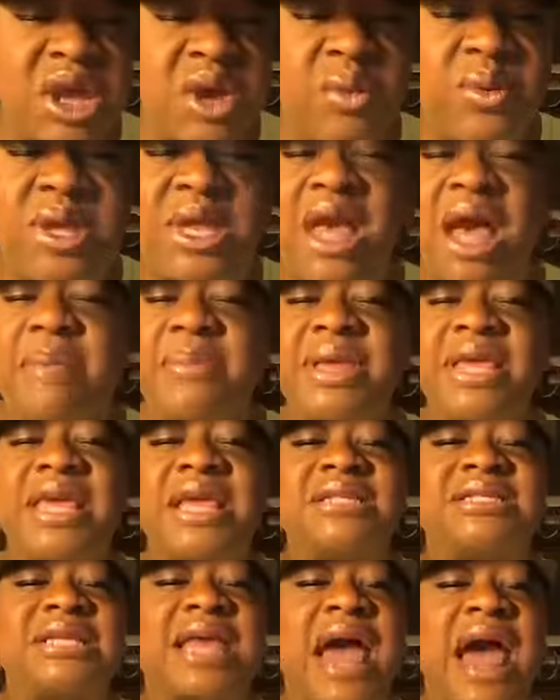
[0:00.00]
We come
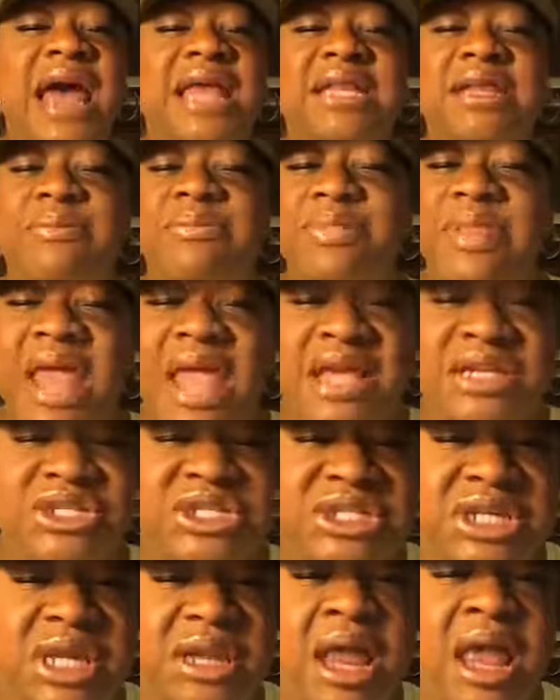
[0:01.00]
against
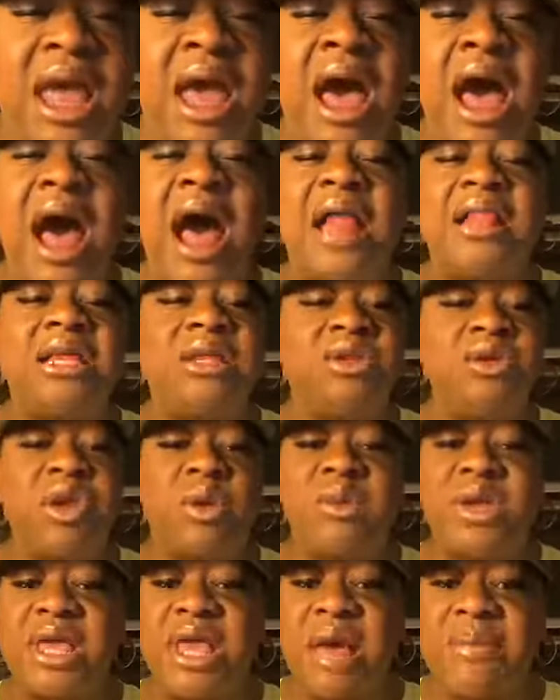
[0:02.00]
condemnation. Hallelujah.
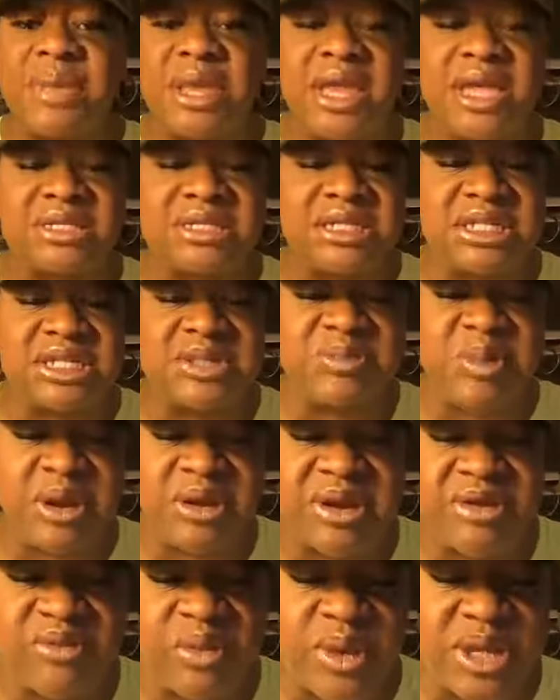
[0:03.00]
We come against the
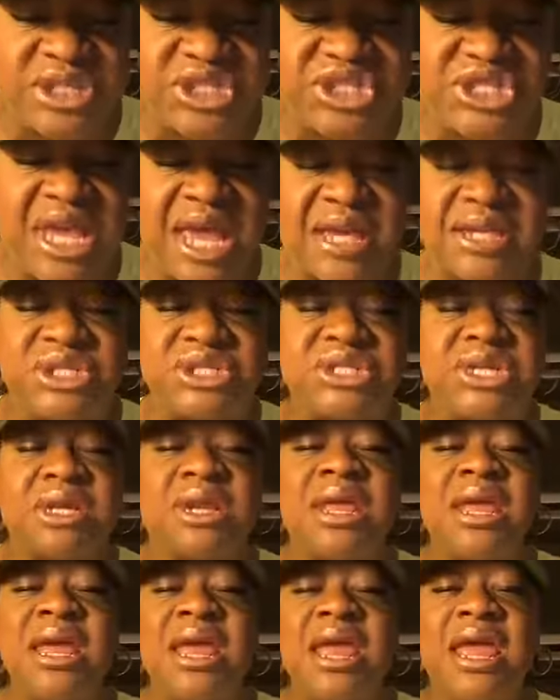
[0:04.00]
spirit of rejection
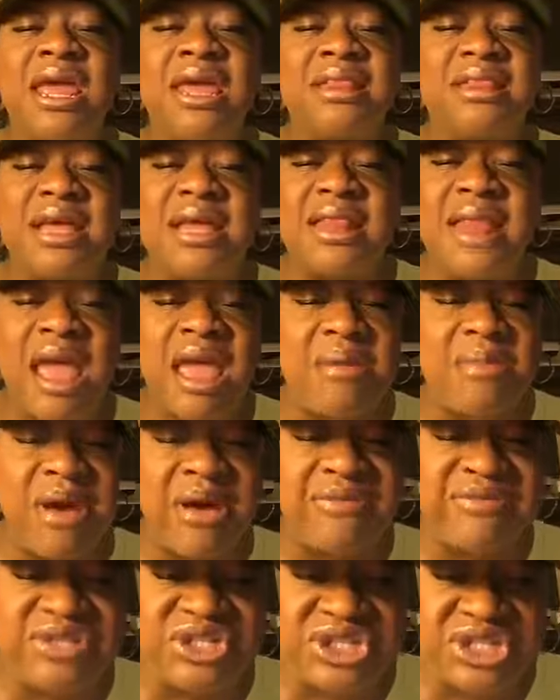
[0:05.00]
in the name
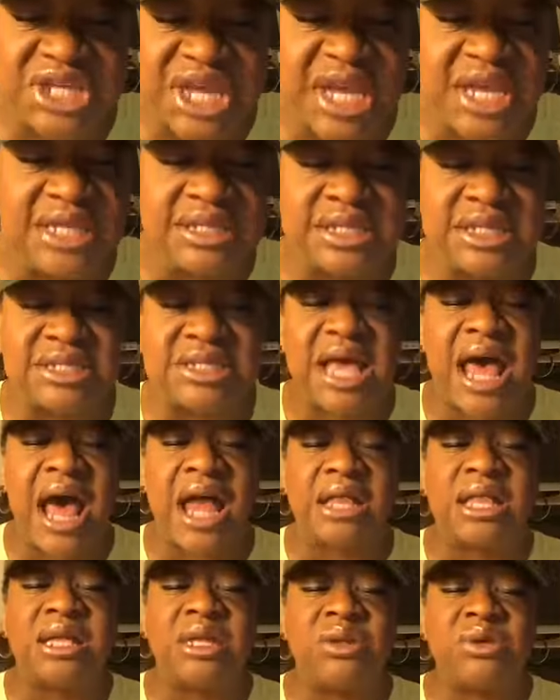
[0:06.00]
of Jesus.
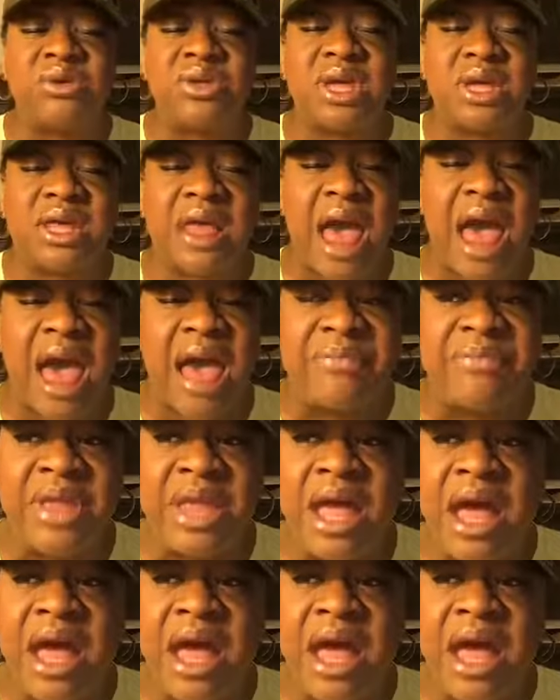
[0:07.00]
Hallelujah, God.